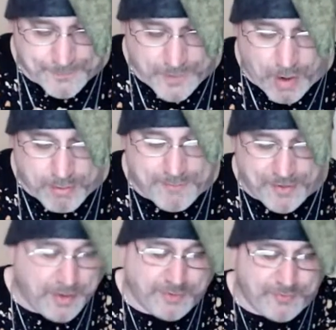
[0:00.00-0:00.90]
are
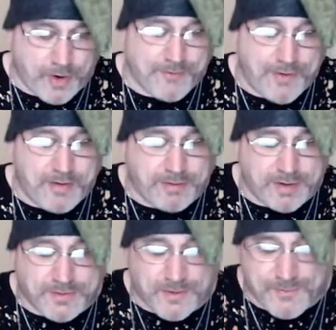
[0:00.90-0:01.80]
a
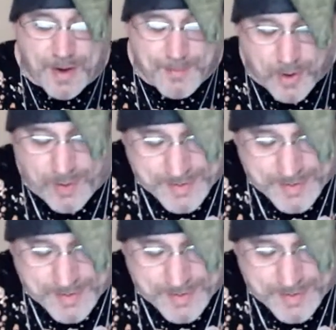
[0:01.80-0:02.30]
variant of Mama. Oh, I